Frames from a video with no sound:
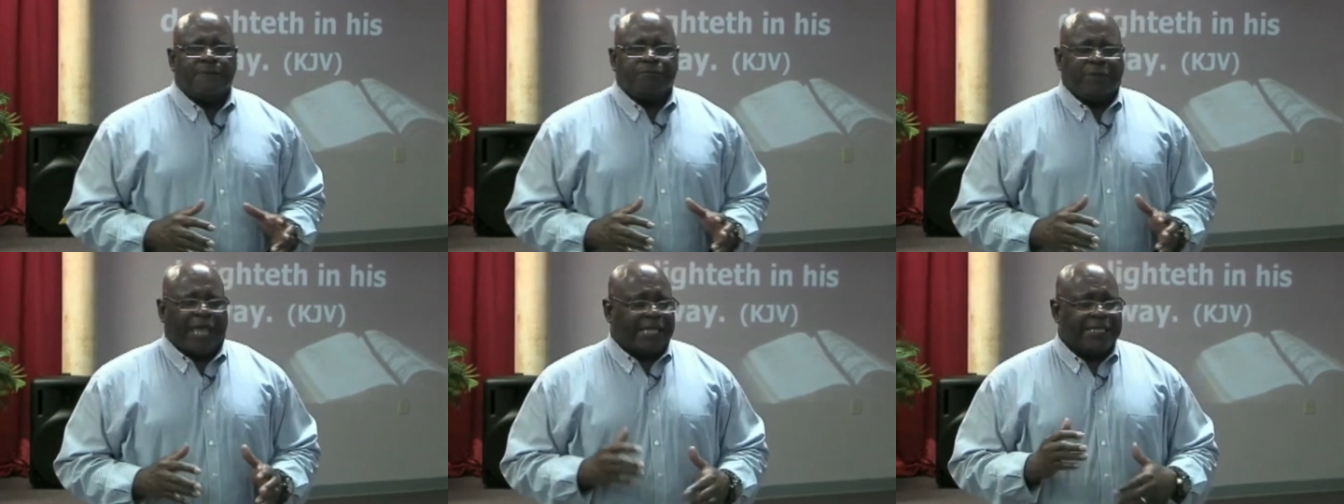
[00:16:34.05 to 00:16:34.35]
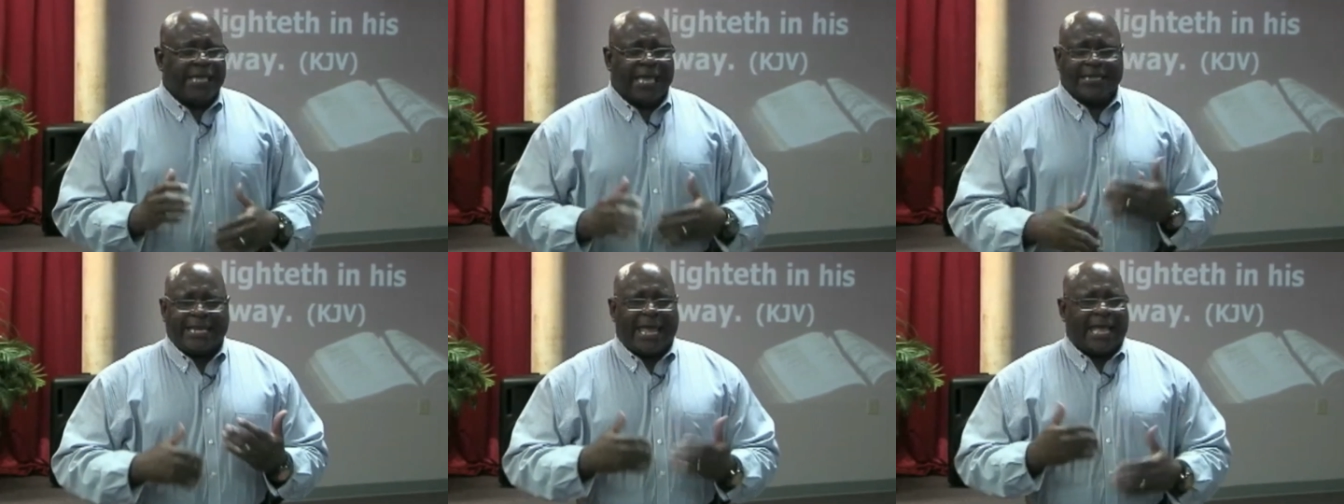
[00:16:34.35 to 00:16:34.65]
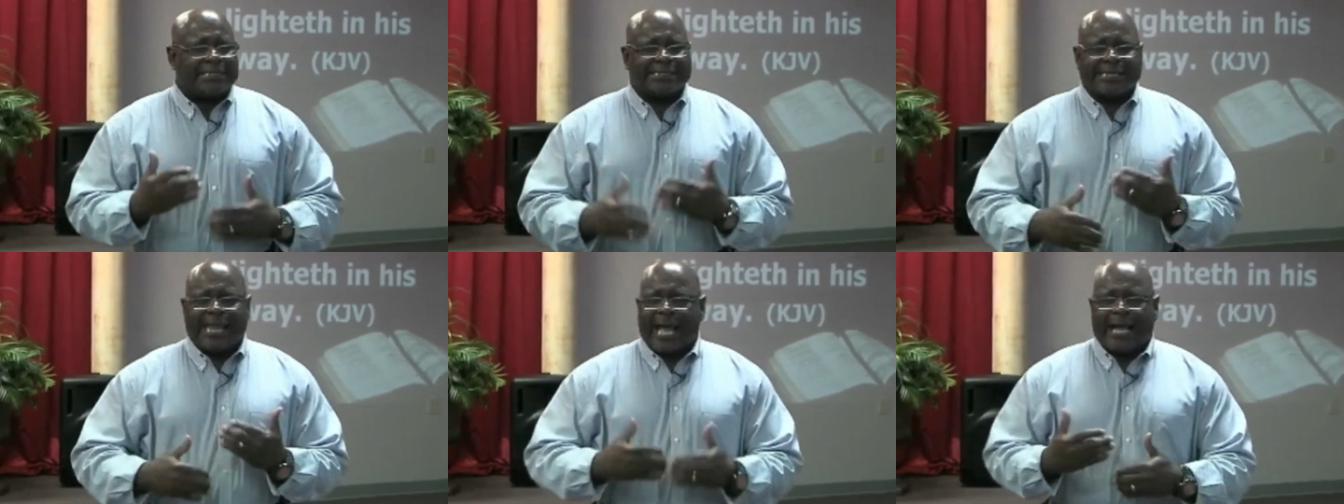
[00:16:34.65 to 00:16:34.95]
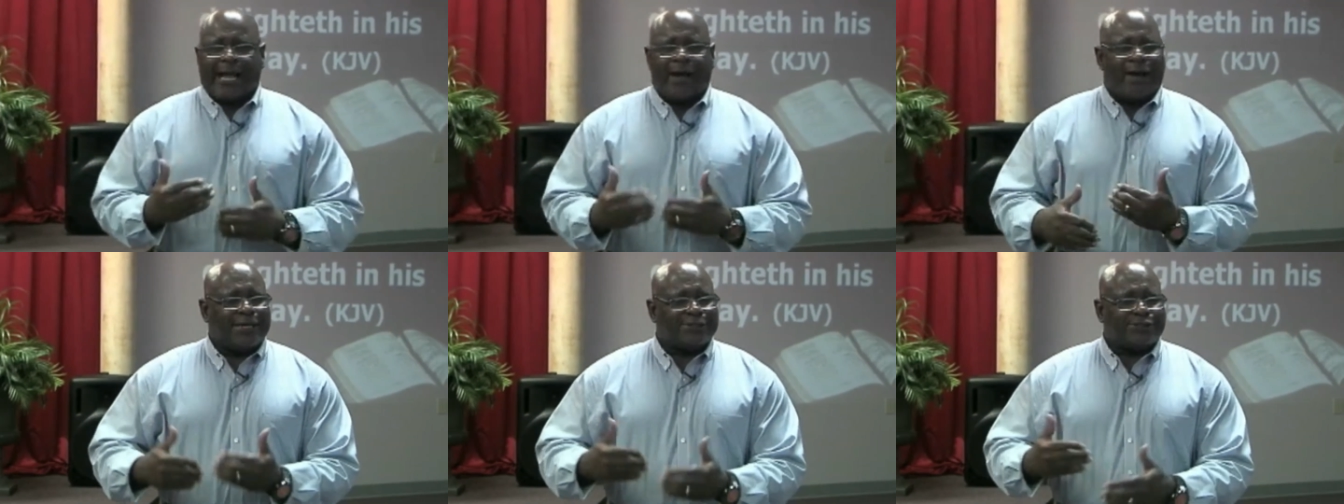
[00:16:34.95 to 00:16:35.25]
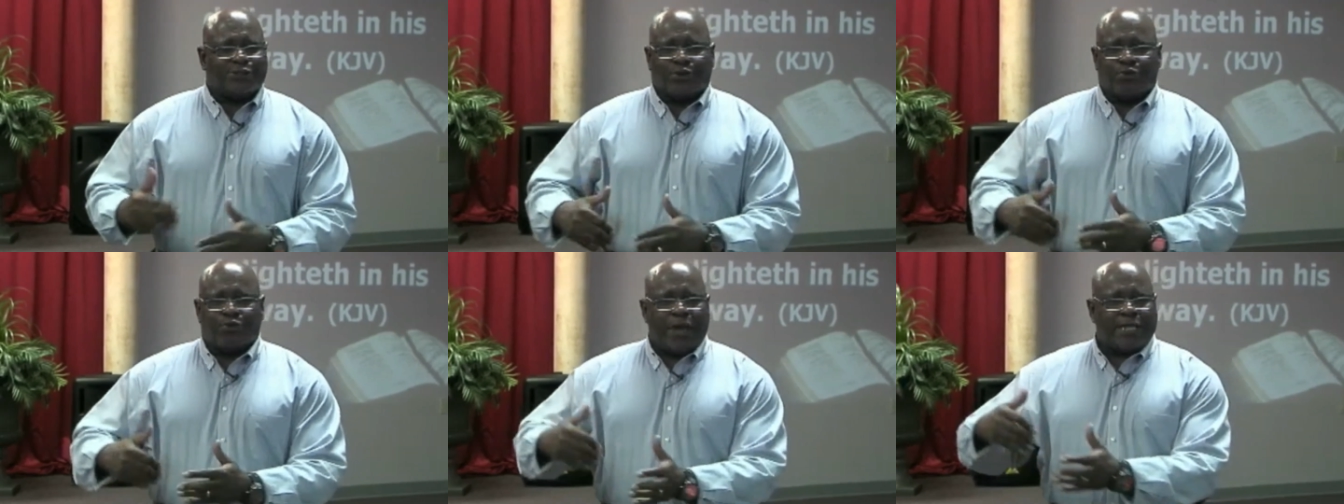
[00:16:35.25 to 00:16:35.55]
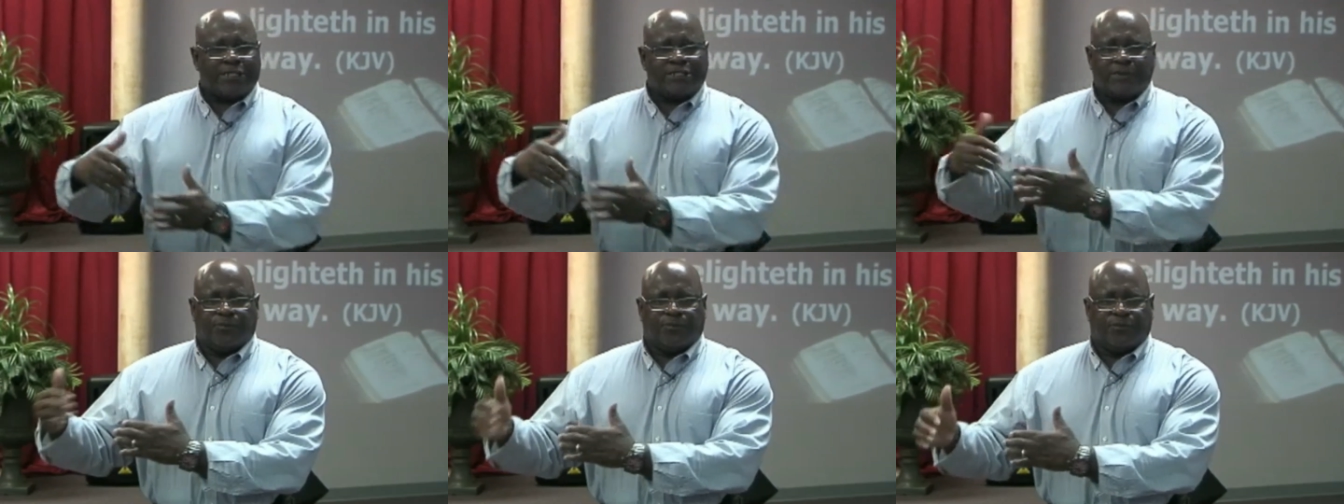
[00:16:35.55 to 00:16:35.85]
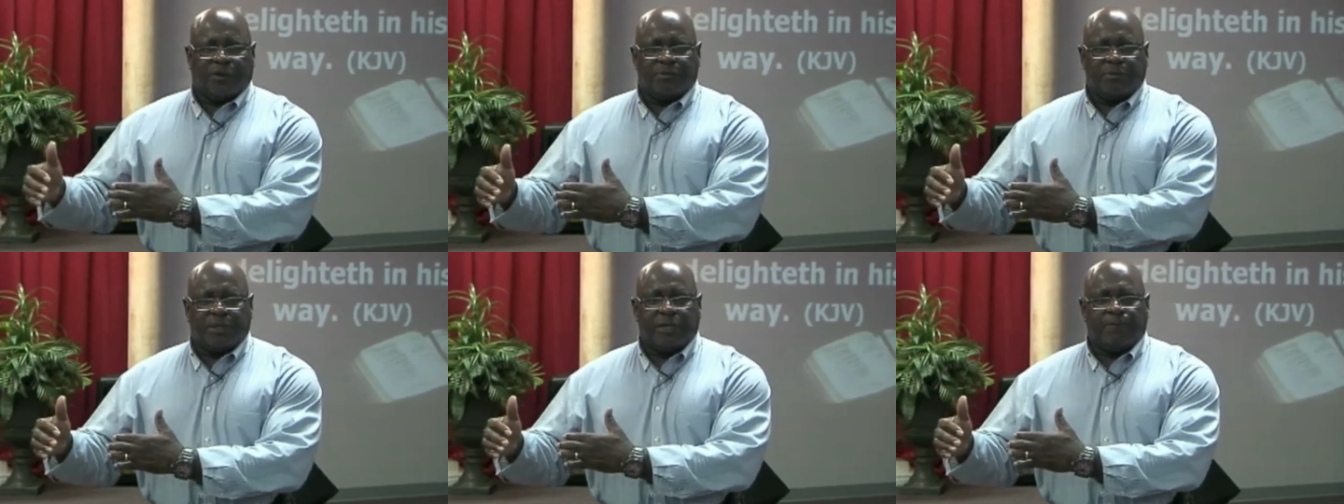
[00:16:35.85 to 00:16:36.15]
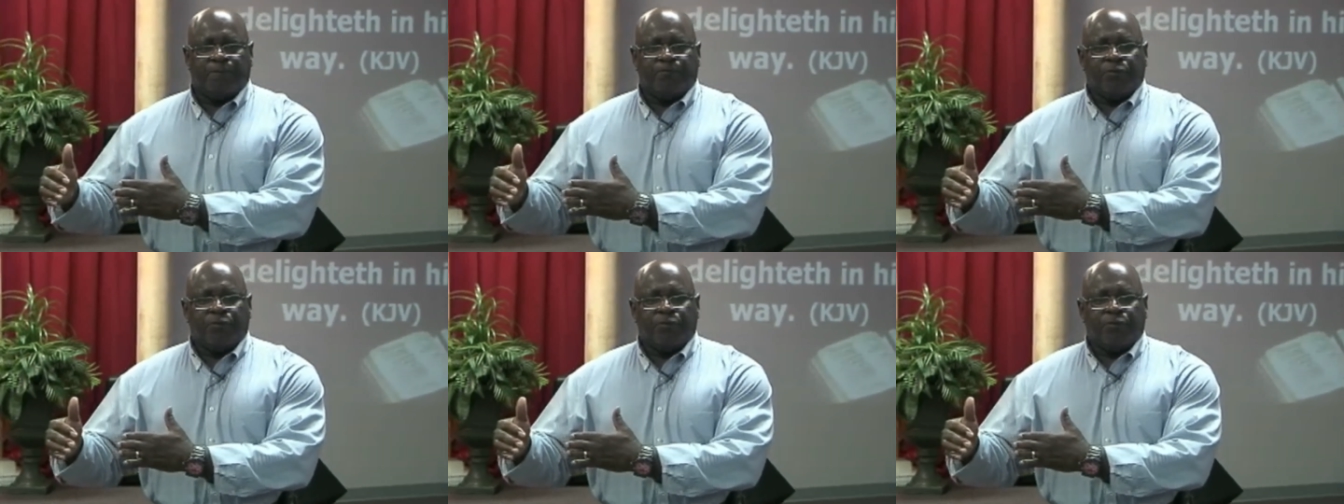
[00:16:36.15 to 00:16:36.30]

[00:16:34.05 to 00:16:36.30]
and yet that's not God's direction for me,